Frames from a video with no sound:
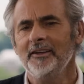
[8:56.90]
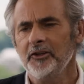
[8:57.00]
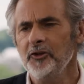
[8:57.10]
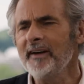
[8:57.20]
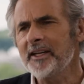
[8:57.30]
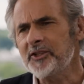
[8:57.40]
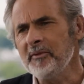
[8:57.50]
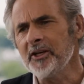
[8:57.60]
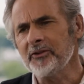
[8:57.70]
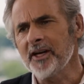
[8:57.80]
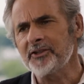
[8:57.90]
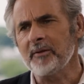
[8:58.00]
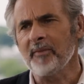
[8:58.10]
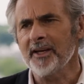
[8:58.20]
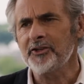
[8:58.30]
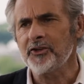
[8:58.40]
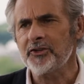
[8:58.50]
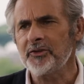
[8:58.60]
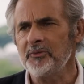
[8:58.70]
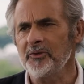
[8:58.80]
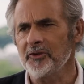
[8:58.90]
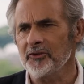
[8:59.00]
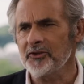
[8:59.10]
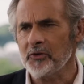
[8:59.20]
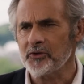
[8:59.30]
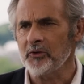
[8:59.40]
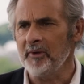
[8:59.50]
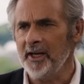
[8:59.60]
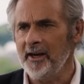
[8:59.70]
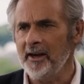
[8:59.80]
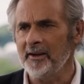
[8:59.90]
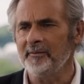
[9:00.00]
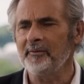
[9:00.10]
You've had some interesting matches with your social media.